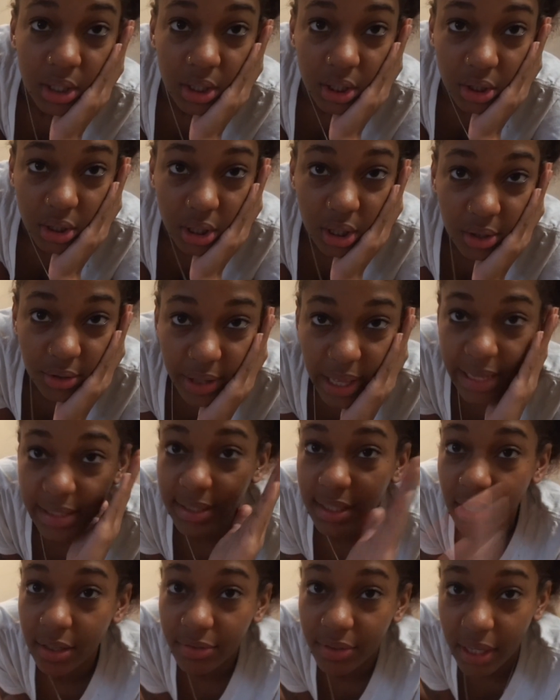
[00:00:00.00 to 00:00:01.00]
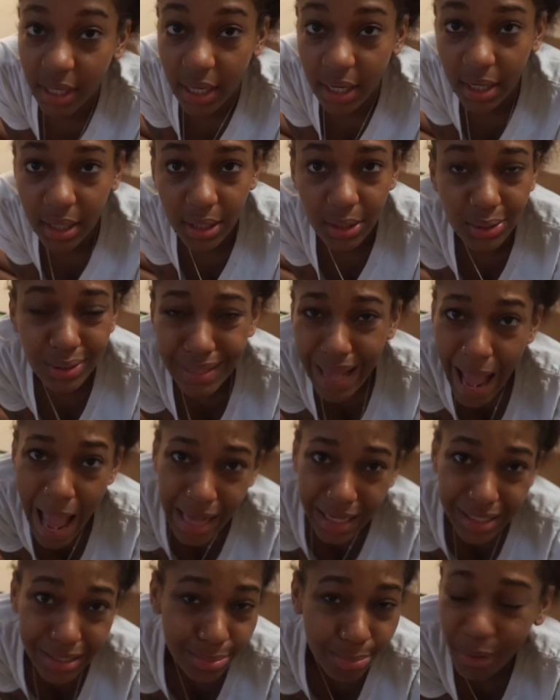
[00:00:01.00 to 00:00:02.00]
you know, that stuff and get a little
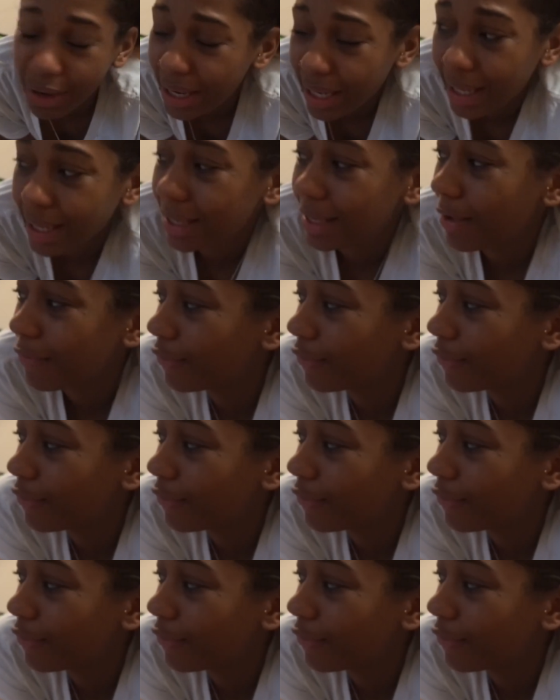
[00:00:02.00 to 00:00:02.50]
tax break. You